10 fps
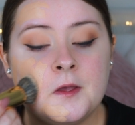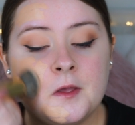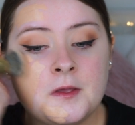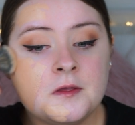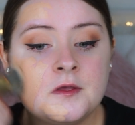
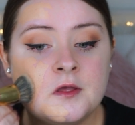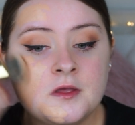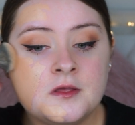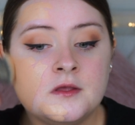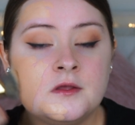
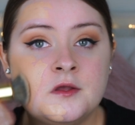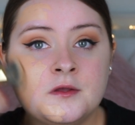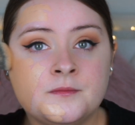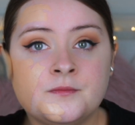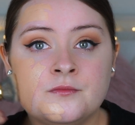
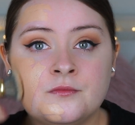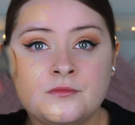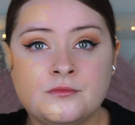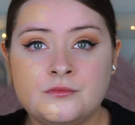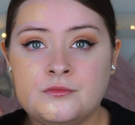
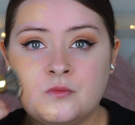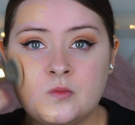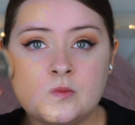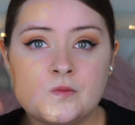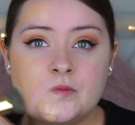
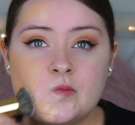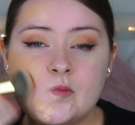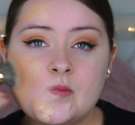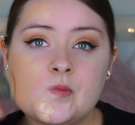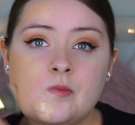
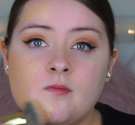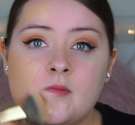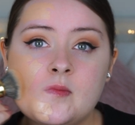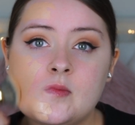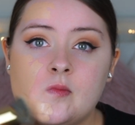
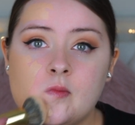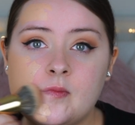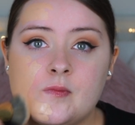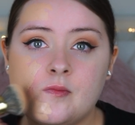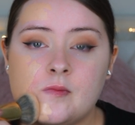
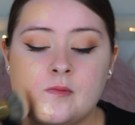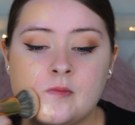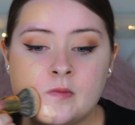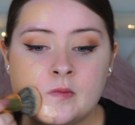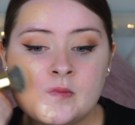
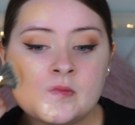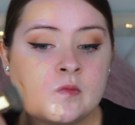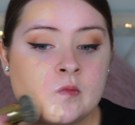(no one is talking)